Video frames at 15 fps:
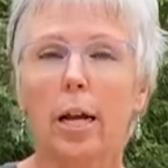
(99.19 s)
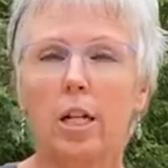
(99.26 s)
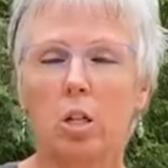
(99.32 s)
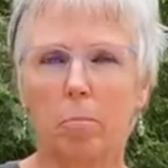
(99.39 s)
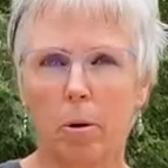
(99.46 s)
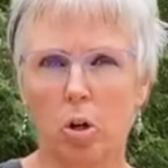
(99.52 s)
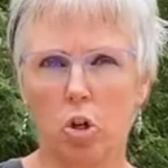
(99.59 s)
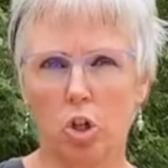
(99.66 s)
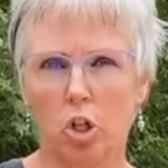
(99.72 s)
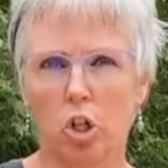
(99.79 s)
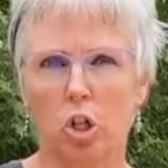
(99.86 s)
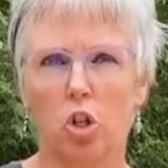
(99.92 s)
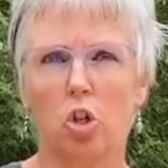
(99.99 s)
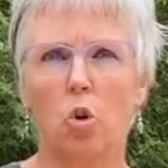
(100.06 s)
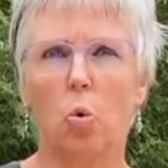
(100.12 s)

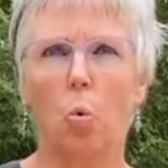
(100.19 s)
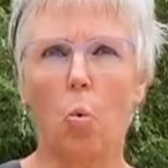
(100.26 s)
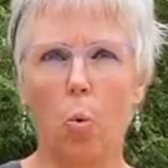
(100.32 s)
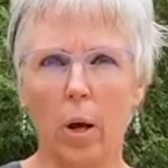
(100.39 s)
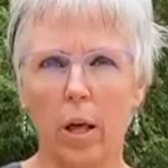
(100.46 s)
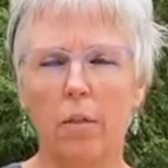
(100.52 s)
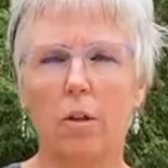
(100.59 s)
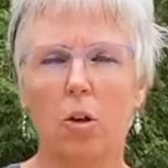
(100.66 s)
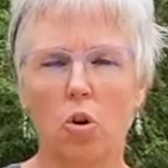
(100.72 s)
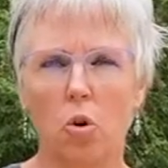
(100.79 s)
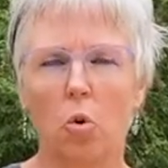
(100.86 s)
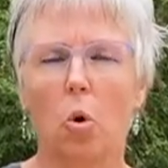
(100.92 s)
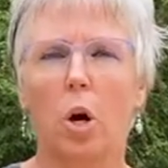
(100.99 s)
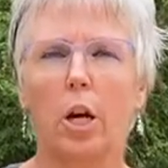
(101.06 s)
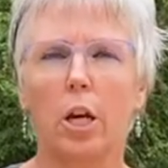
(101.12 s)
exposures with
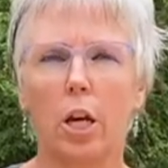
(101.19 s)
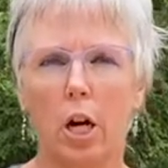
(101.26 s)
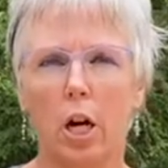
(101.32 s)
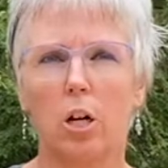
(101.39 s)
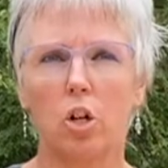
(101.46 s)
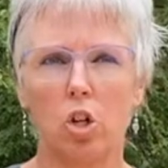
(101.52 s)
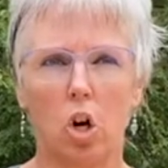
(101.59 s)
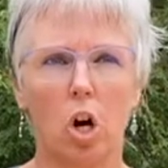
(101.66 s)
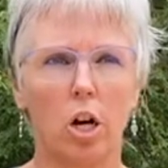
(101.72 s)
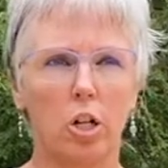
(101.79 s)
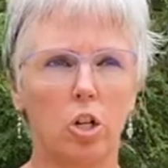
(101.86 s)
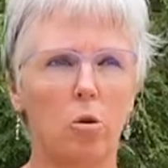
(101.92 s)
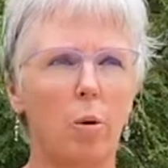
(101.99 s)
your young dogs.